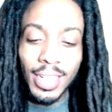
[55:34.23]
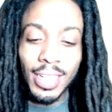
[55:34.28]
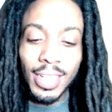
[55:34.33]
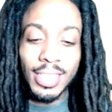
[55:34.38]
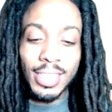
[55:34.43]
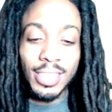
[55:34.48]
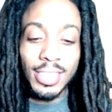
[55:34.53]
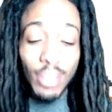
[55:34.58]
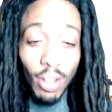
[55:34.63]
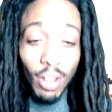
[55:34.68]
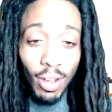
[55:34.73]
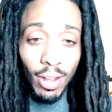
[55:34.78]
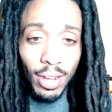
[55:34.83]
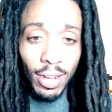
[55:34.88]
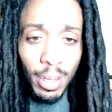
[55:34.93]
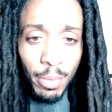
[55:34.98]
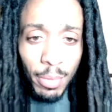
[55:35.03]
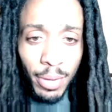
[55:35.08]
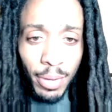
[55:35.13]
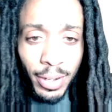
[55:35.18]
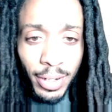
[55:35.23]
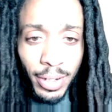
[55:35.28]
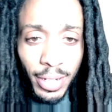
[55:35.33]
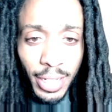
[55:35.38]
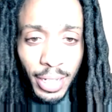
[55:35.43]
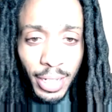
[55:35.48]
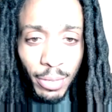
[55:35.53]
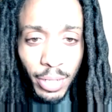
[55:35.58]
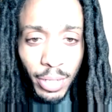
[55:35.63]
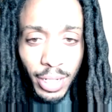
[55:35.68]
Because dog coming in here
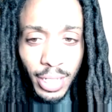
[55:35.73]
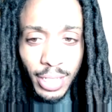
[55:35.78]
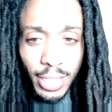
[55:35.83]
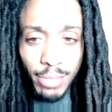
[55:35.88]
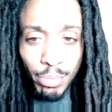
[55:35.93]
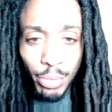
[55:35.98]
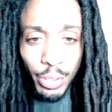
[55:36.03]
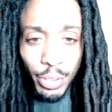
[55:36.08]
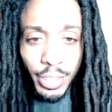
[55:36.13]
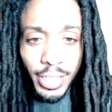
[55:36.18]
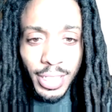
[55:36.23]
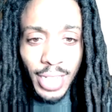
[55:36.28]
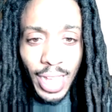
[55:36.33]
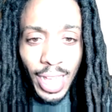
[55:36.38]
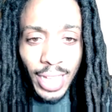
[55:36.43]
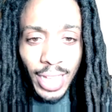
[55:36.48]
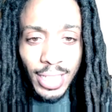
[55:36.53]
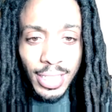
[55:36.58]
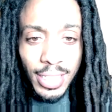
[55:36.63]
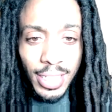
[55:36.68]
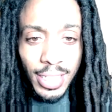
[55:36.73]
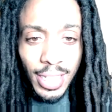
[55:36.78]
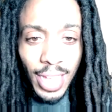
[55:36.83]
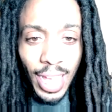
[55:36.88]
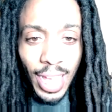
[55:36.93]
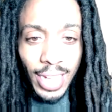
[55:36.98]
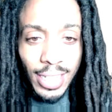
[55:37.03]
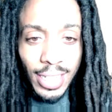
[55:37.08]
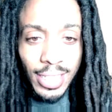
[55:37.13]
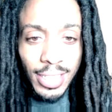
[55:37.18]
getting rid of his British accent,
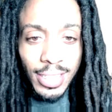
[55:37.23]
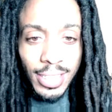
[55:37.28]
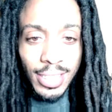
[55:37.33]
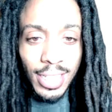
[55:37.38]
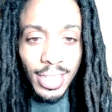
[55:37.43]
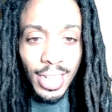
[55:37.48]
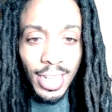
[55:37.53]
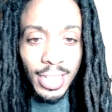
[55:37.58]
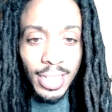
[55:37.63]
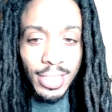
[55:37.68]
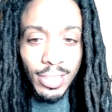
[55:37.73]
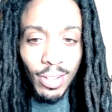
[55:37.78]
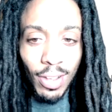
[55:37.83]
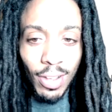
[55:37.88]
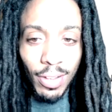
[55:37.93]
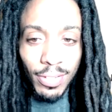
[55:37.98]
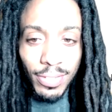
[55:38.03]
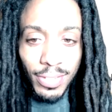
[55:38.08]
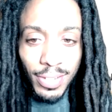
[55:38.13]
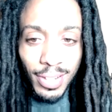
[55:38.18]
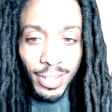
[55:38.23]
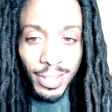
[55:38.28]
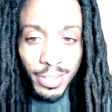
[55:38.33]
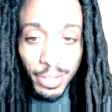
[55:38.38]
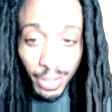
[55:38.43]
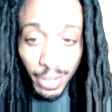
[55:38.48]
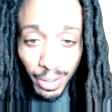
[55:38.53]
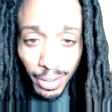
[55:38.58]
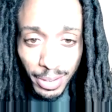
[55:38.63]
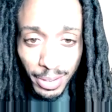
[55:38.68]
acting his ass off.
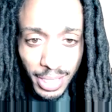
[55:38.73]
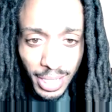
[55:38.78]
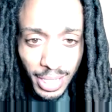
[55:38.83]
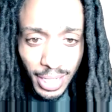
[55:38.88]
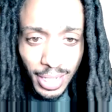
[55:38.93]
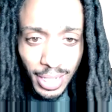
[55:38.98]
You know what I'm saying?